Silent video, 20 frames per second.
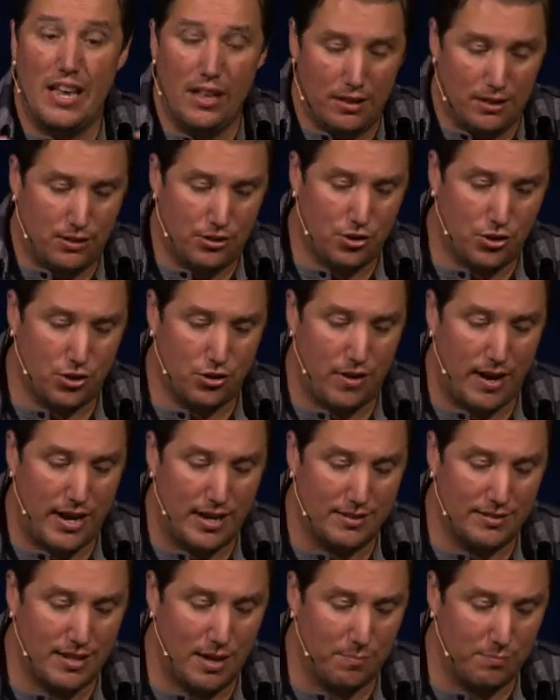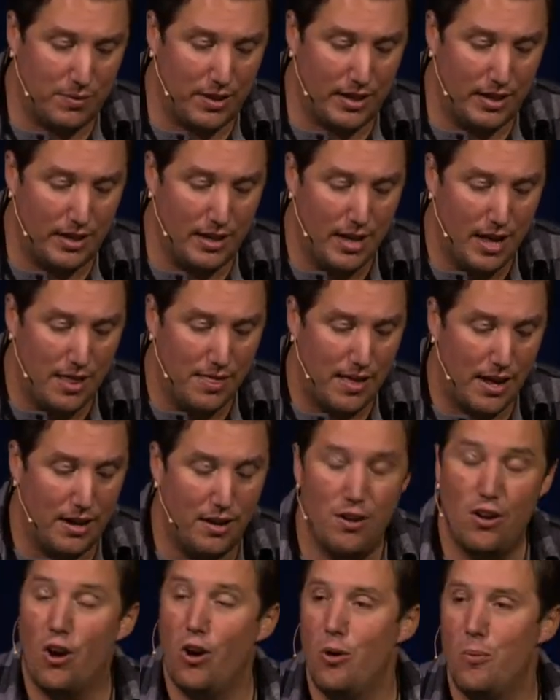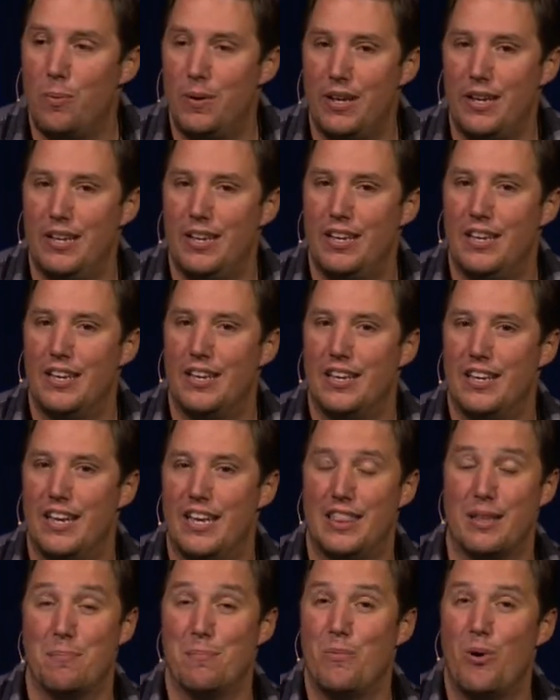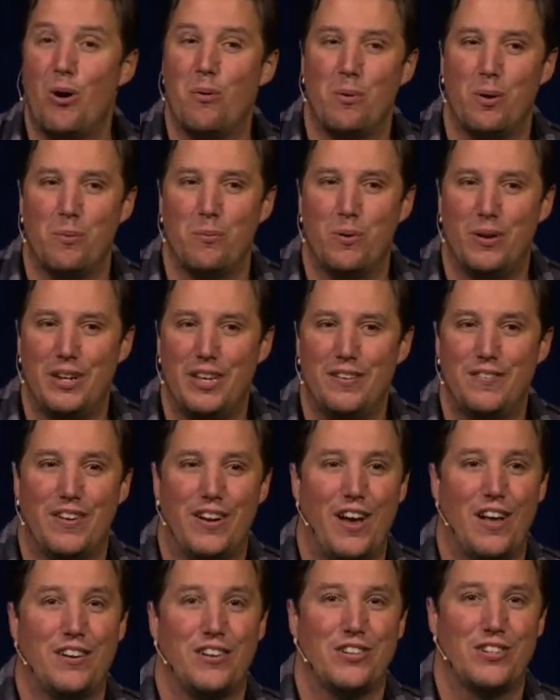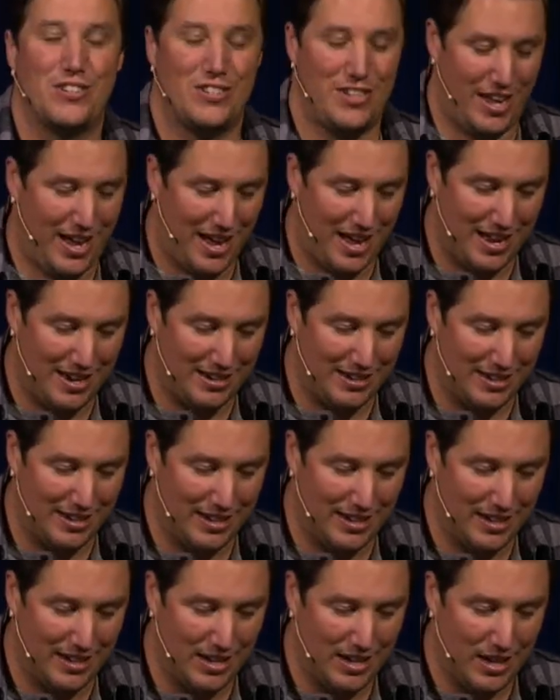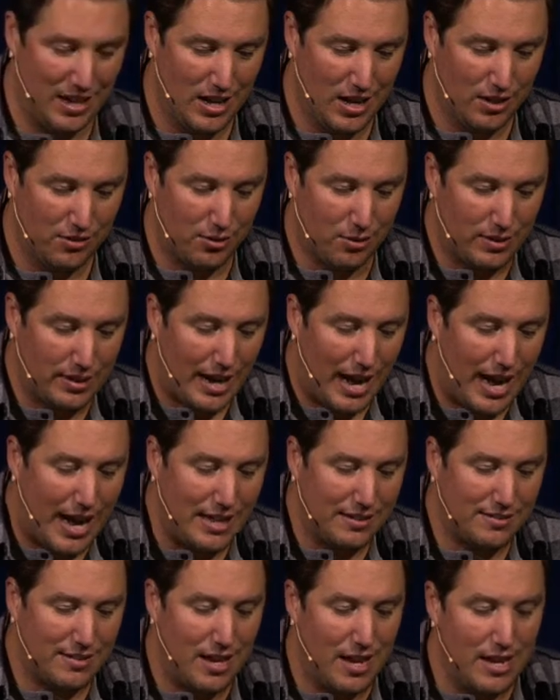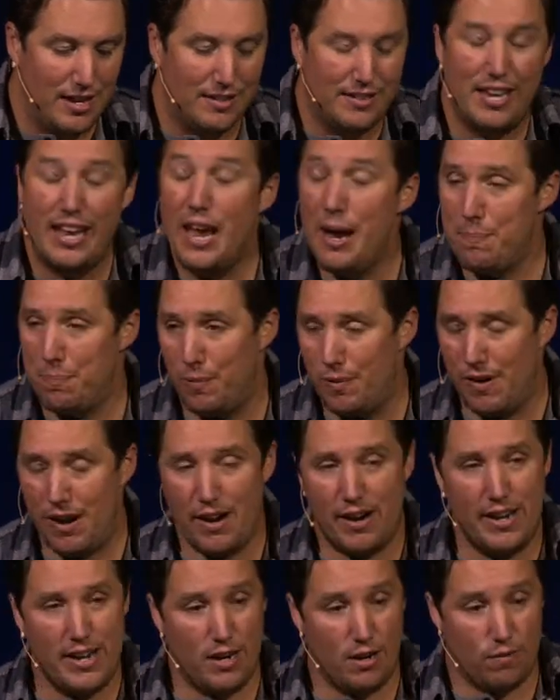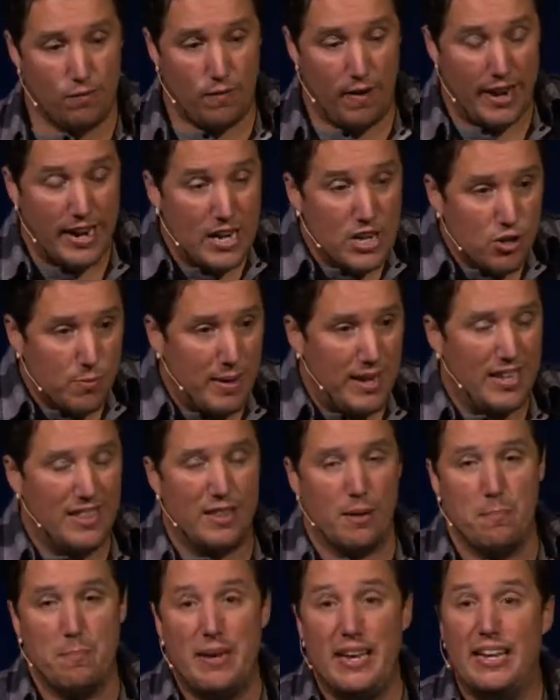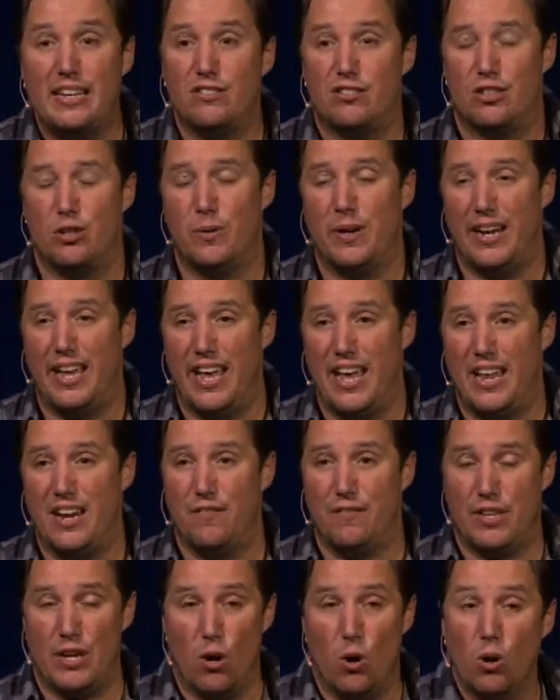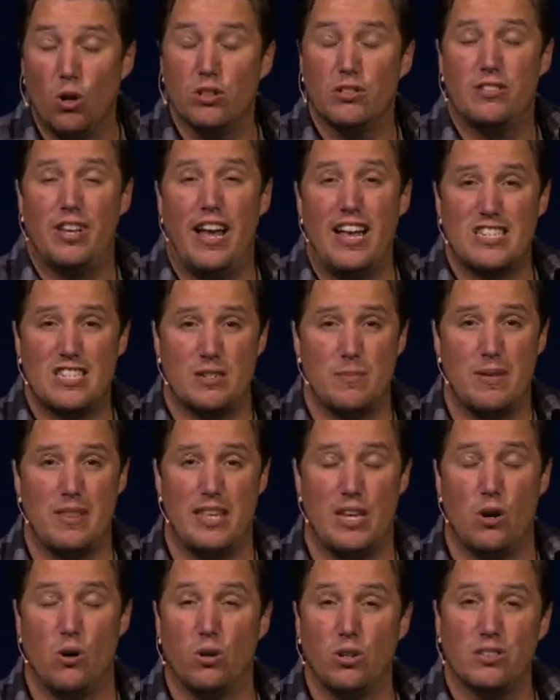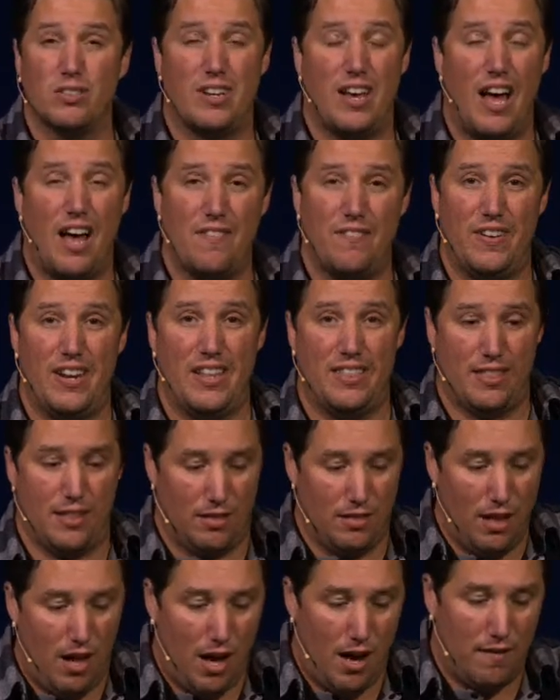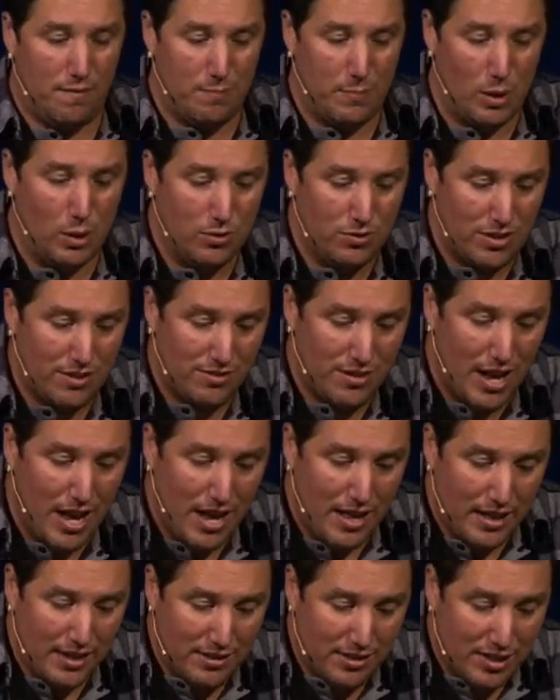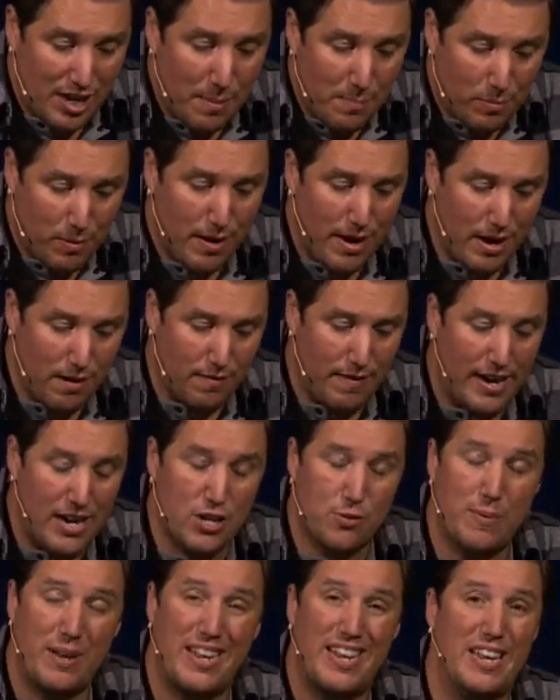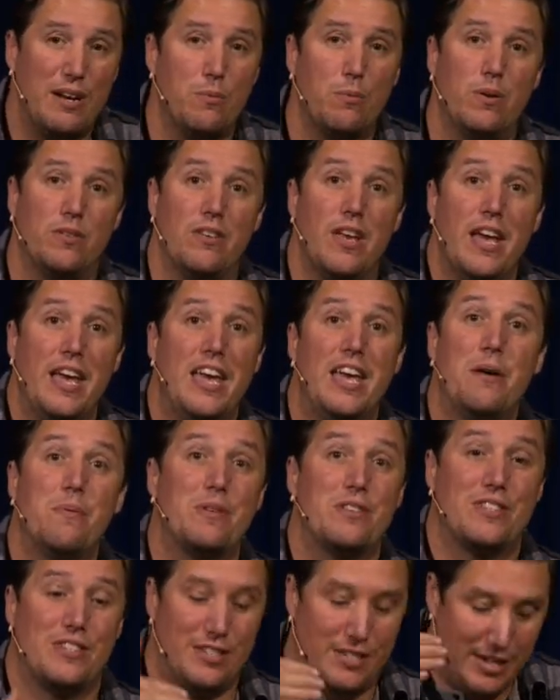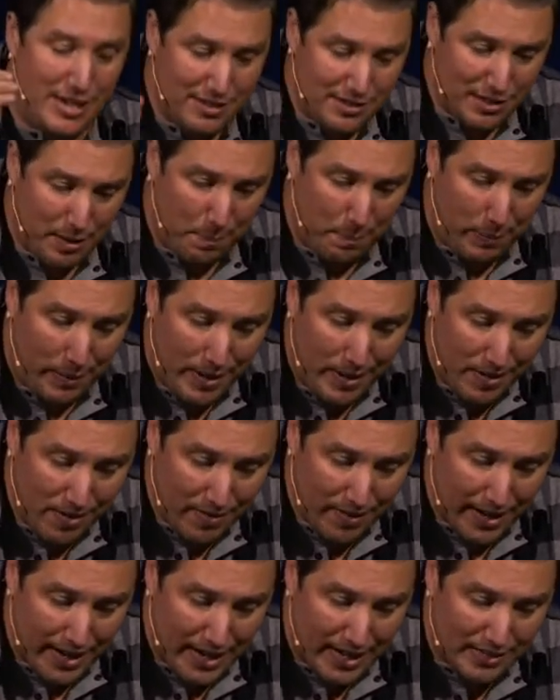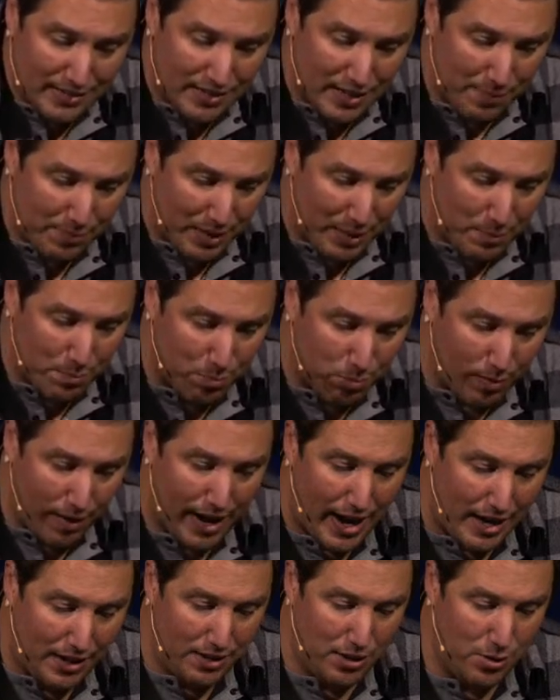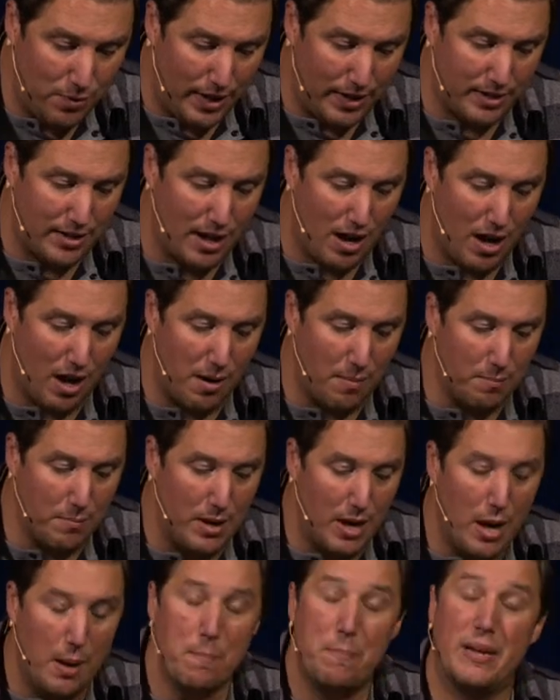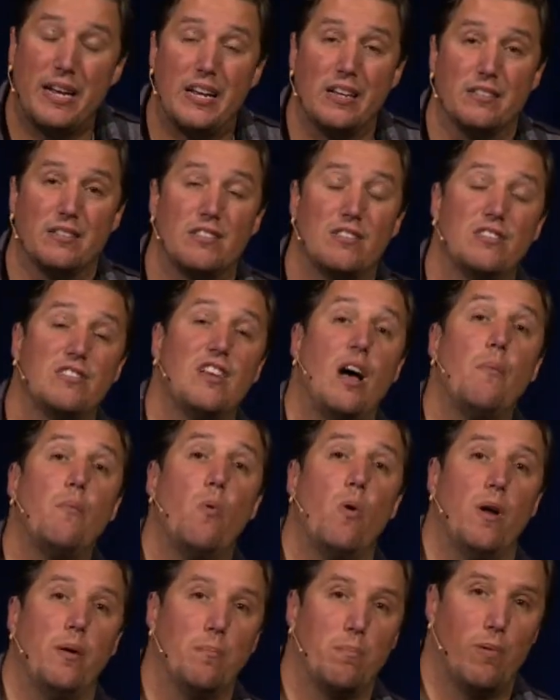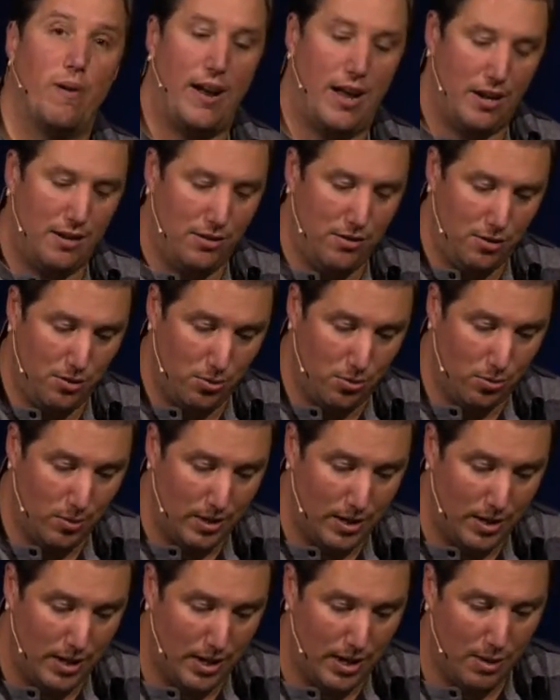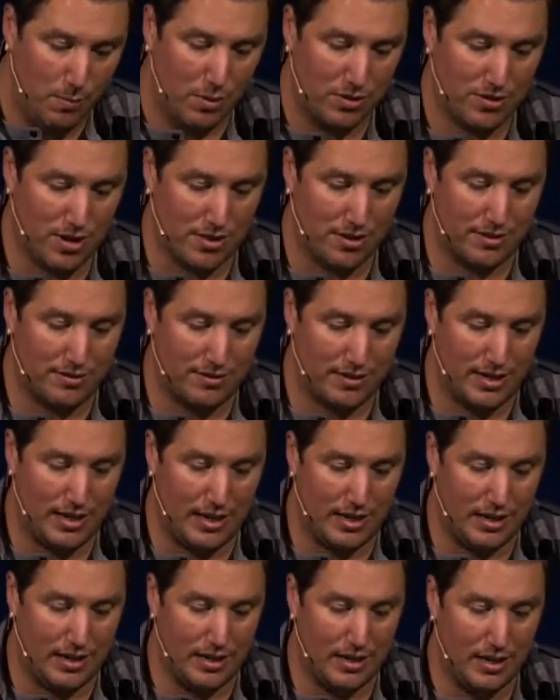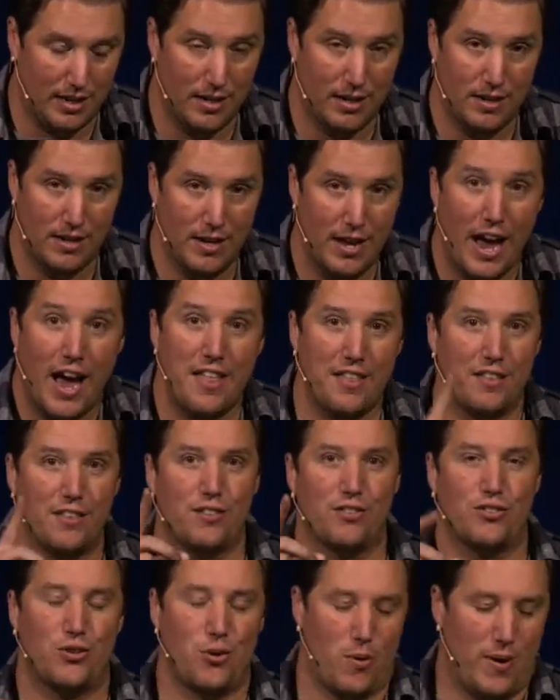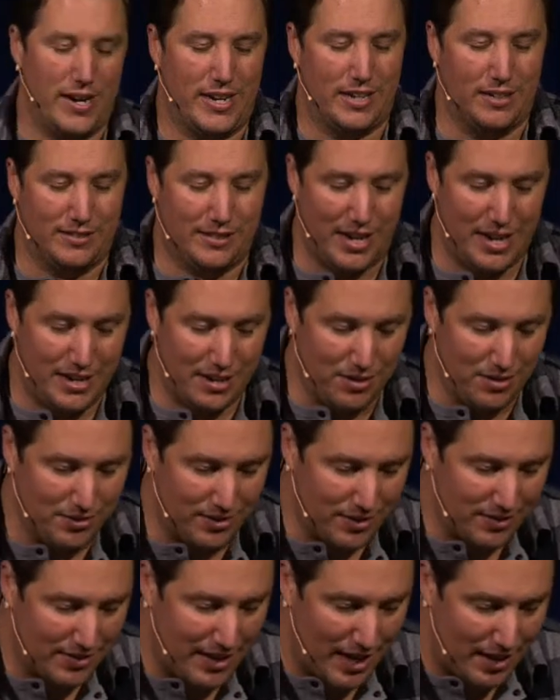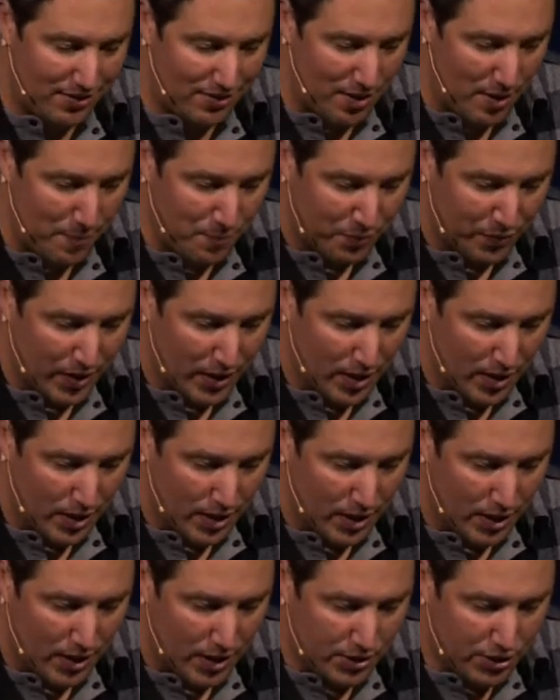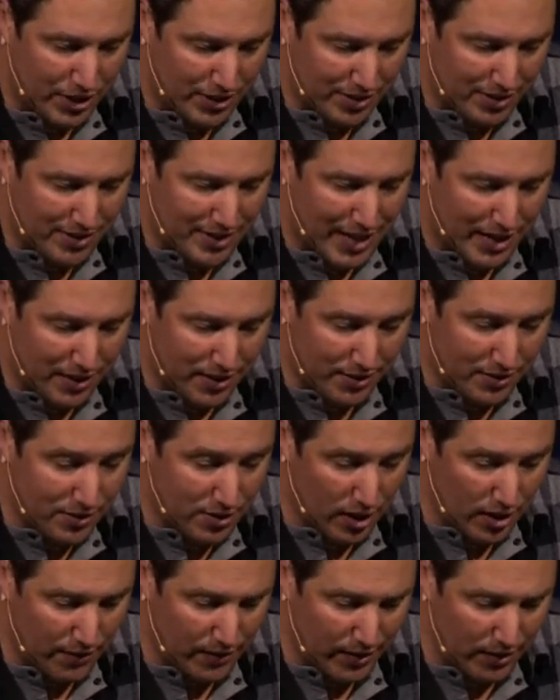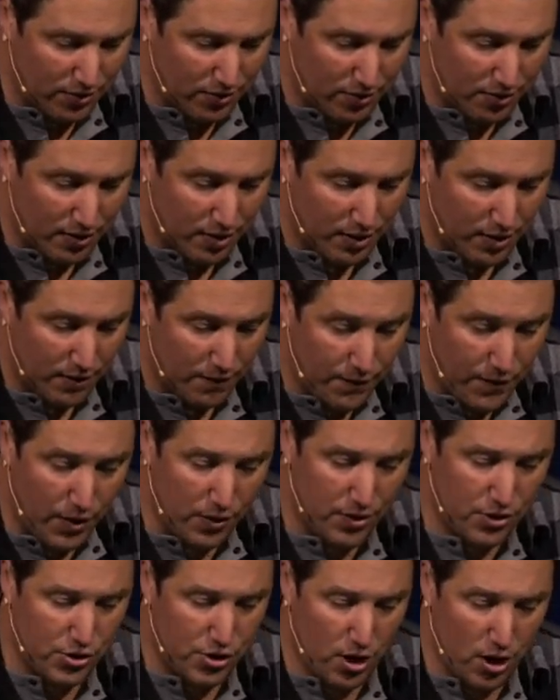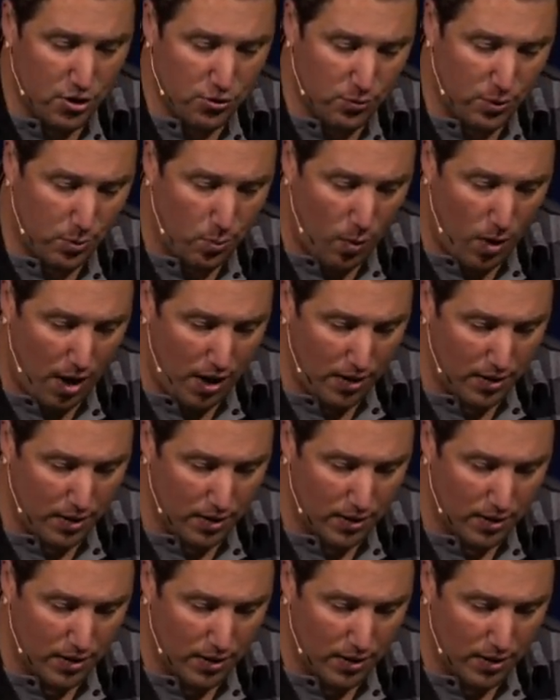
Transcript: illustrate something that nobody in the moment would even understand. So God's temporary arrangement, the means to an end of the Old Testament, the Old Covenant, the law of Moses, this temporary arrangement, it was disappearing, and something brand new had come because someone brand new was on the scene. And then the story continues. It says, Jesus said to the servants, "Fill the jars with water."